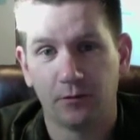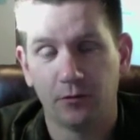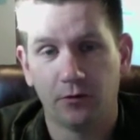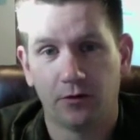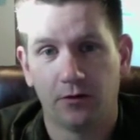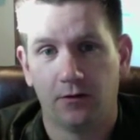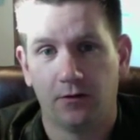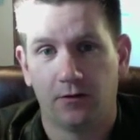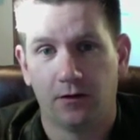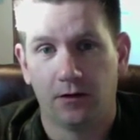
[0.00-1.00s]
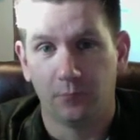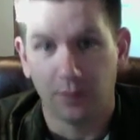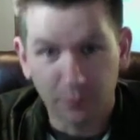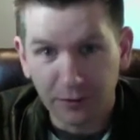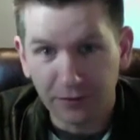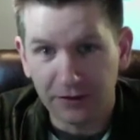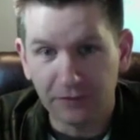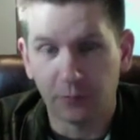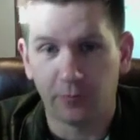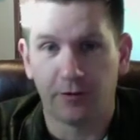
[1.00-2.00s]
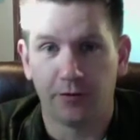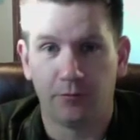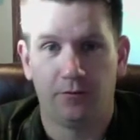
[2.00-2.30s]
book and made me leave it with him.